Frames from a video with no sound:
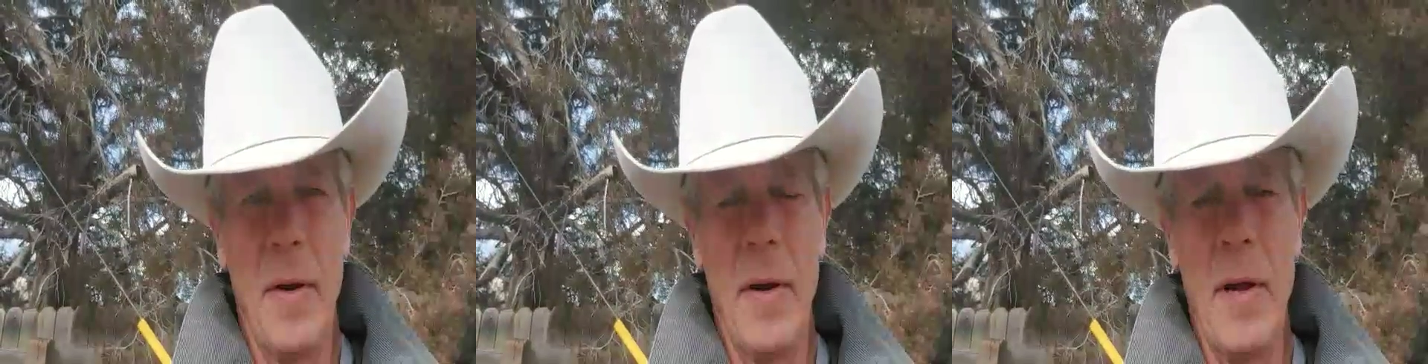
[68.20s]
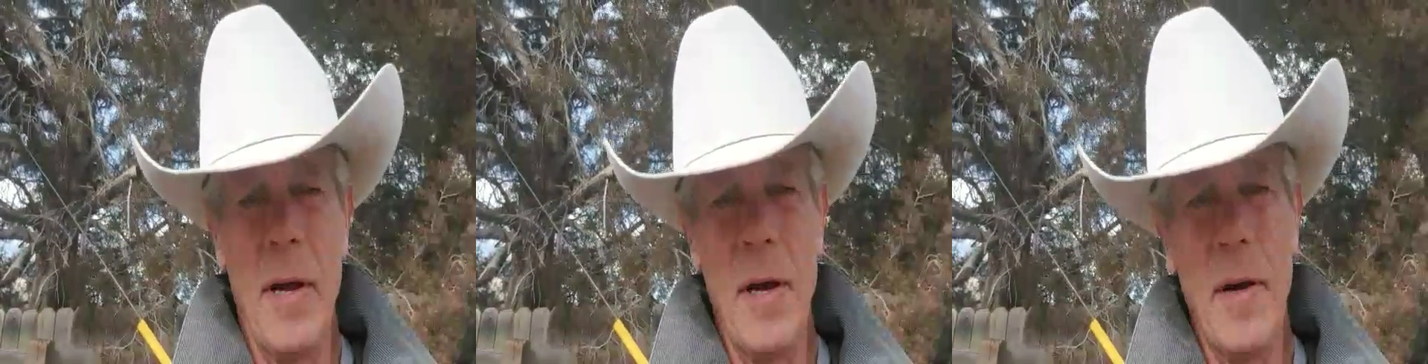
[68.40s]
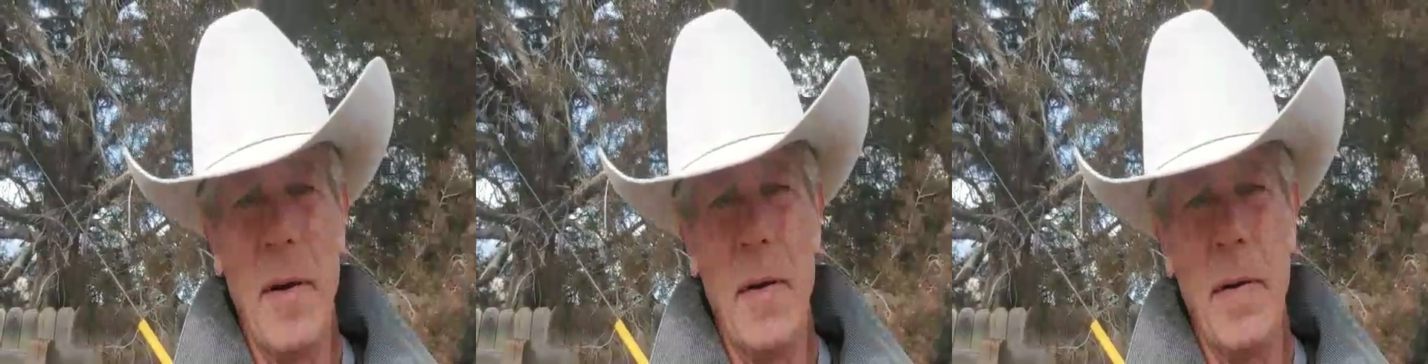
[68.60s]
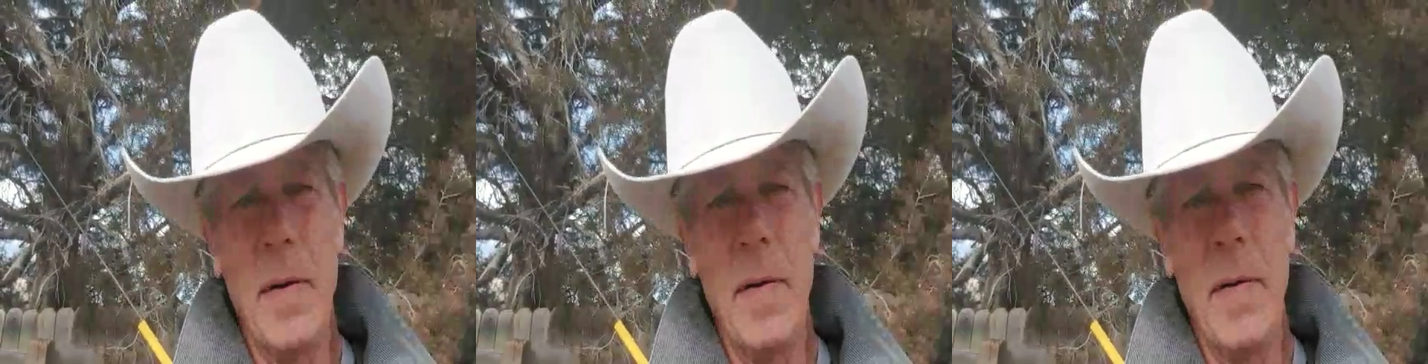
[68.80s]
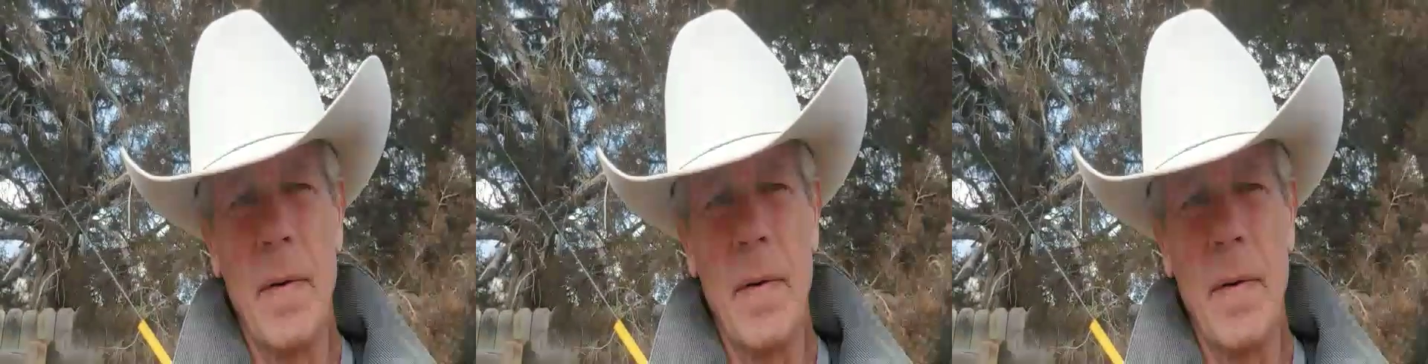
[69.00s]
Now,
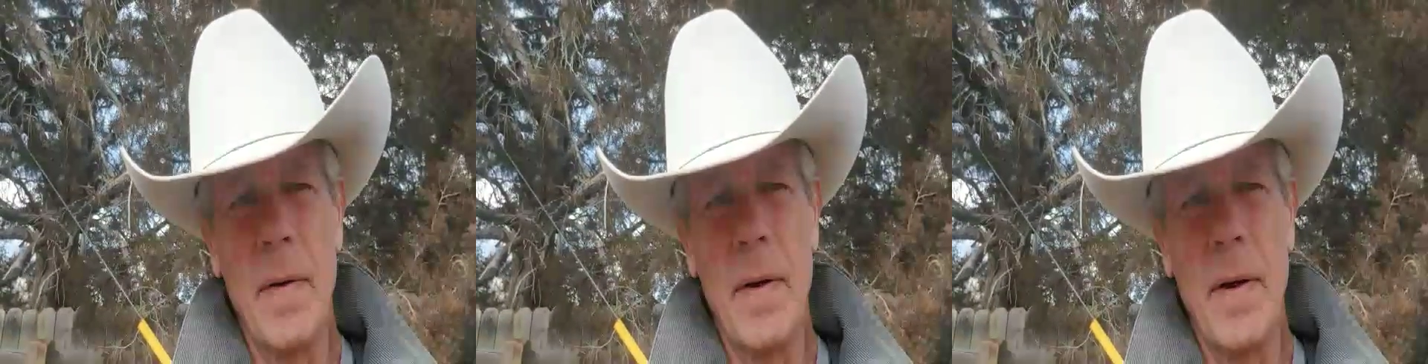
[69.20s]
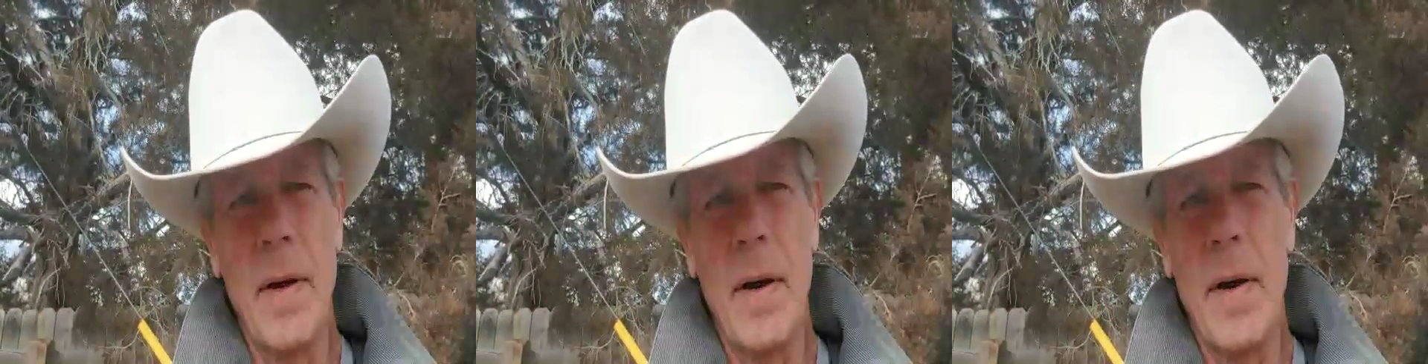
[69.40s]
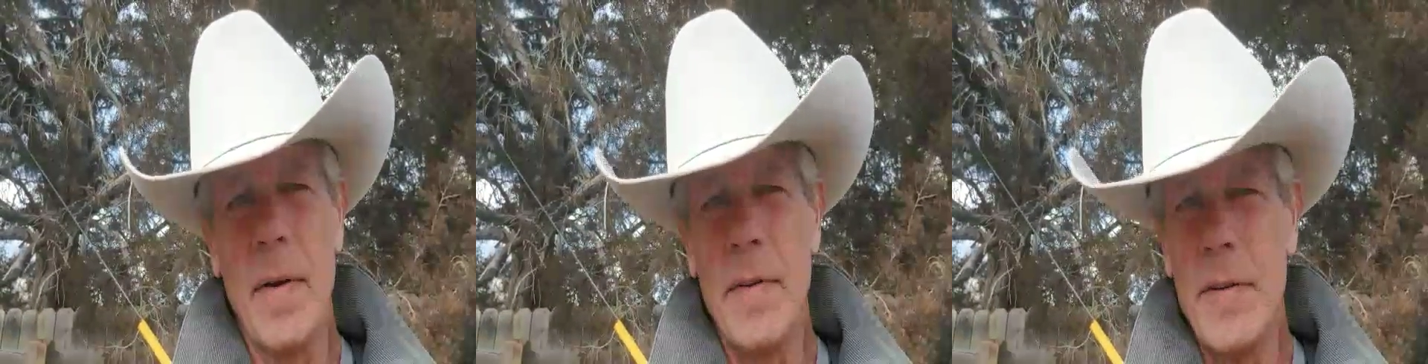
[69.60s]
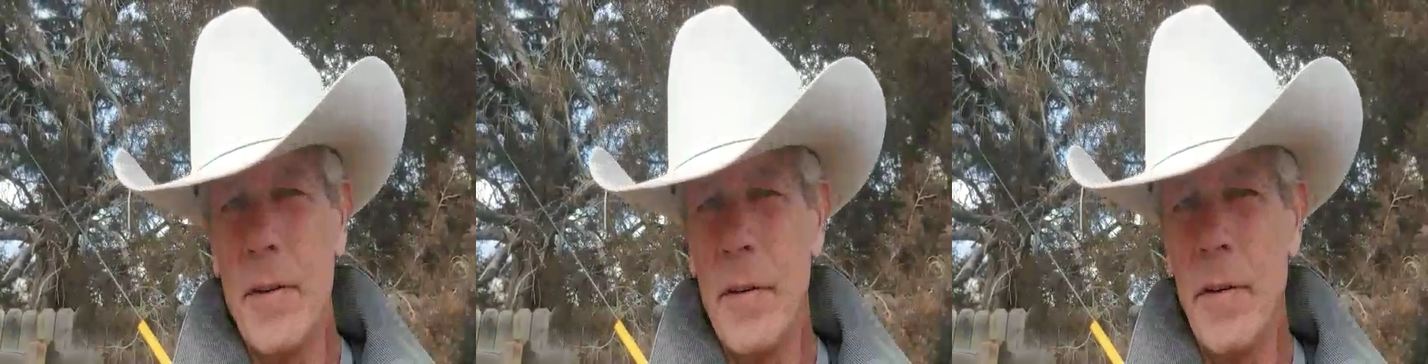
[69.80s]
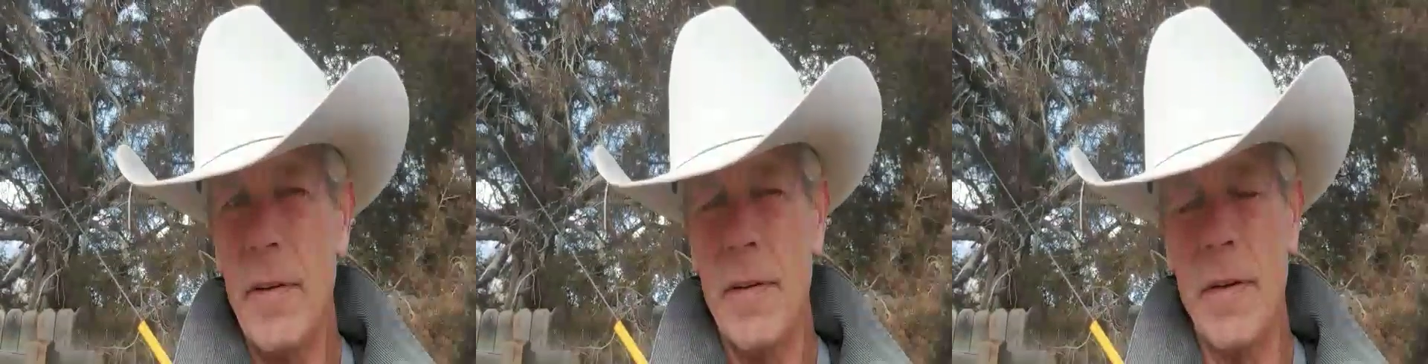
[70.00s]
our
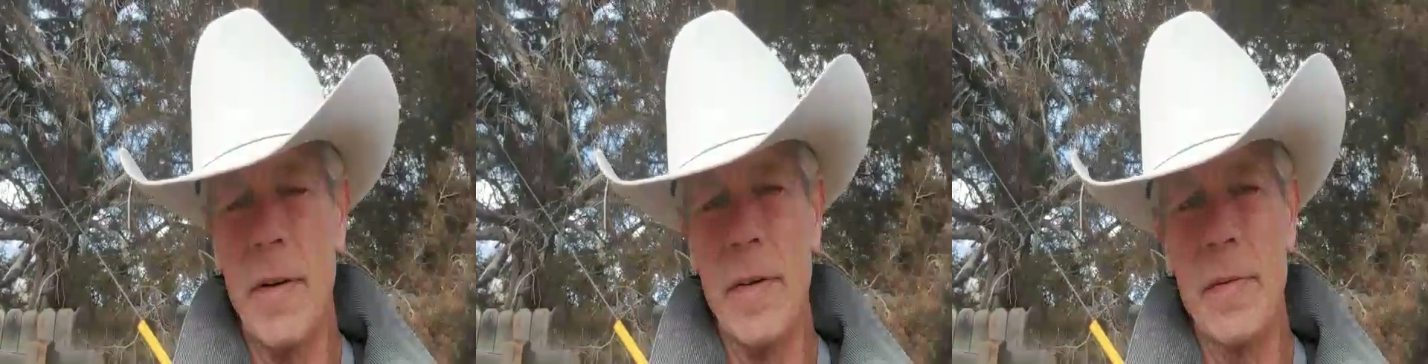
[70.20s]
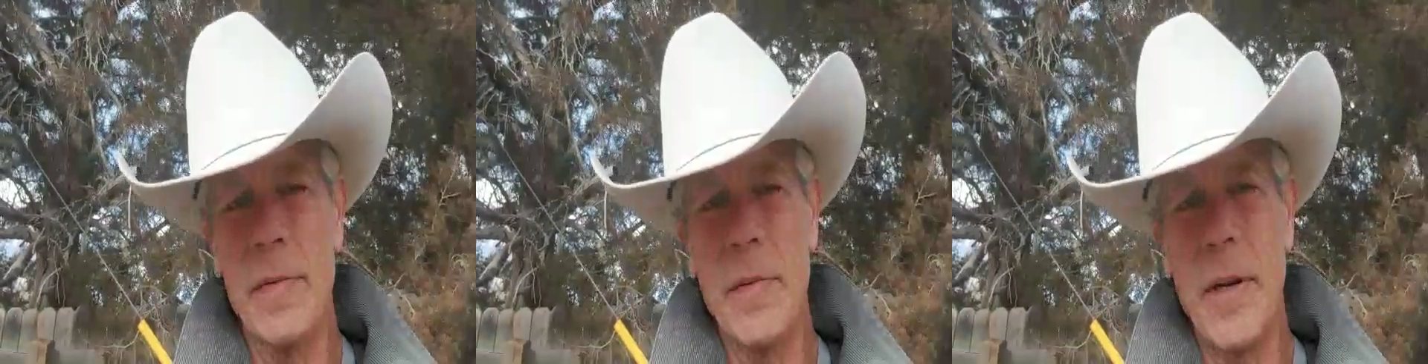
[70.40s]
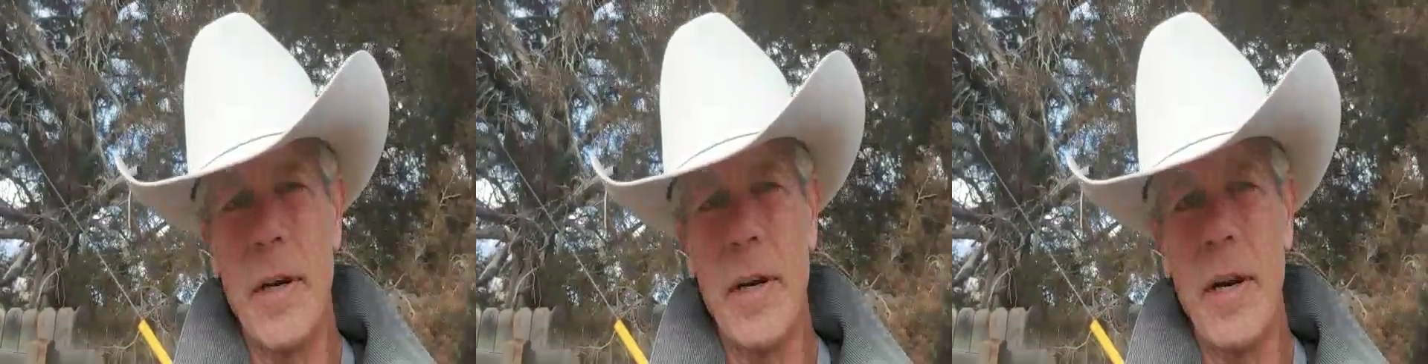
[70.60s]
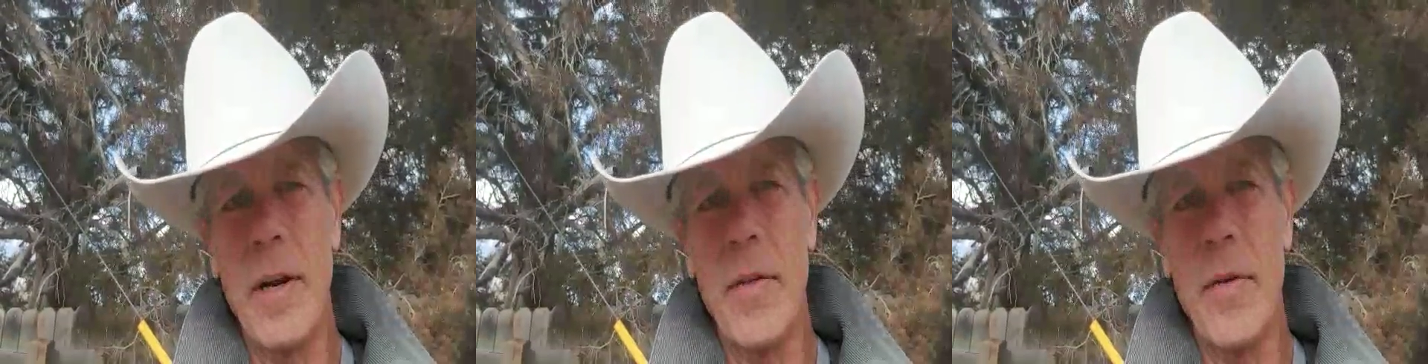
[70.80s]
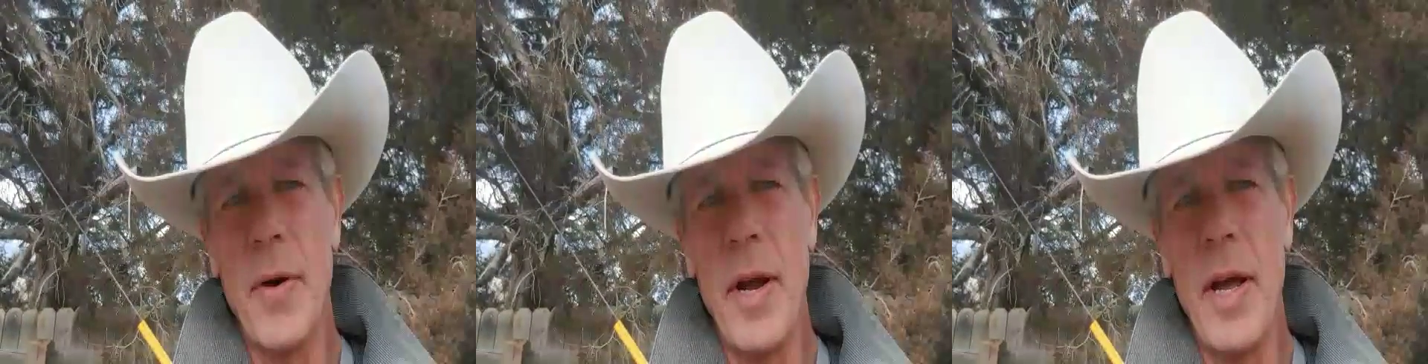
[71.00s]
children, on the
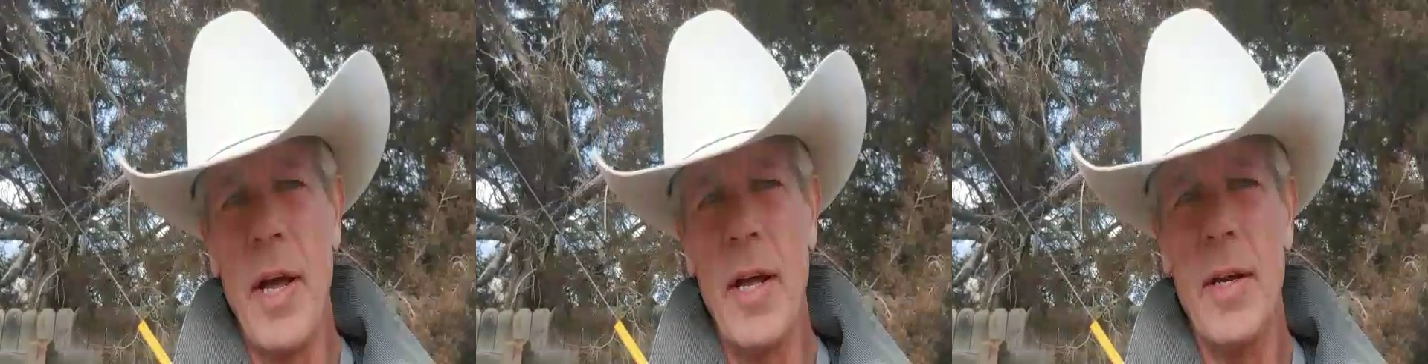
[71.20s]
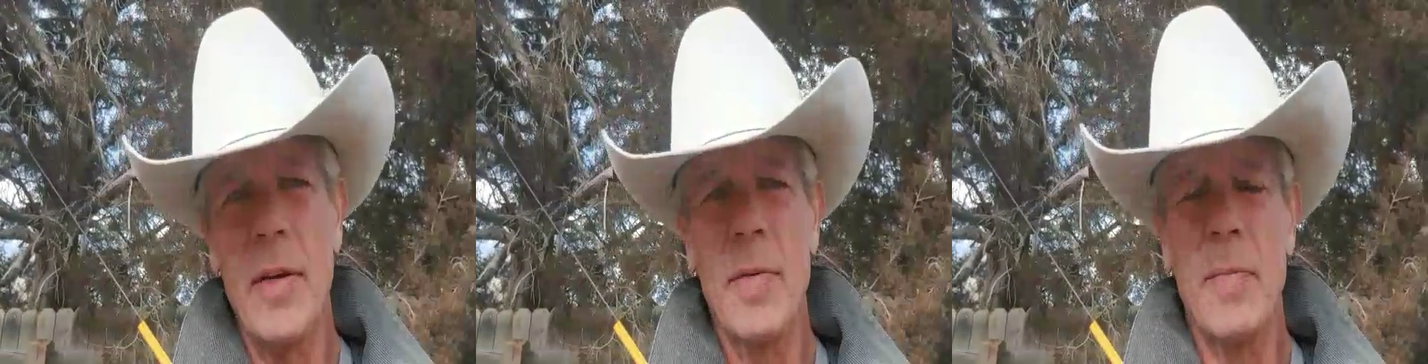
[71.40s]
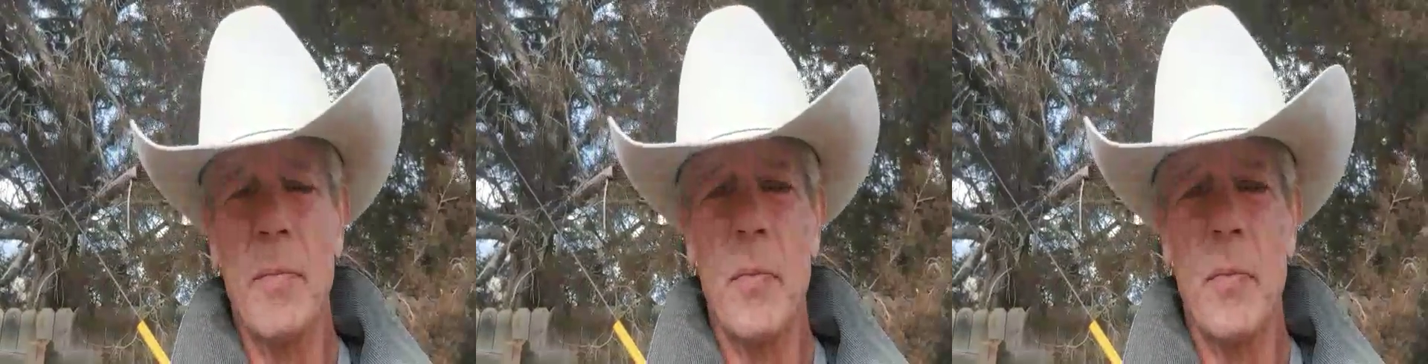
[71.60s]
other hand,